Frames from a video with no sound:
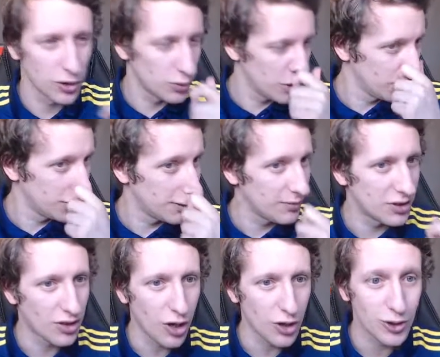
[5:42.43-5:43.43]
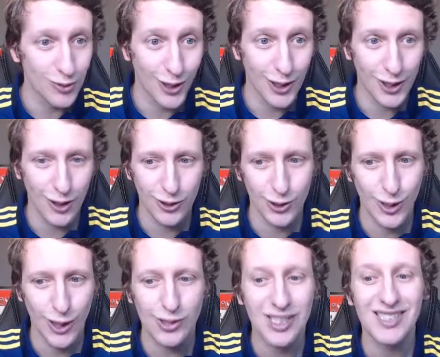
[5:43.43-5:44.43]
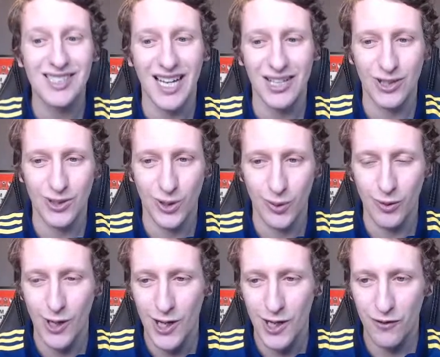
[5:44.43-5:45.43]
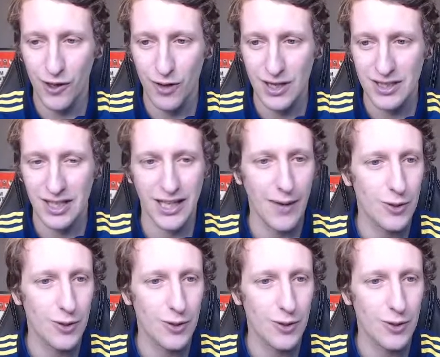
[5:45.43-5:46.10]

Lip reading: We do seem to score some early goals as well to set us up for the rest of the game.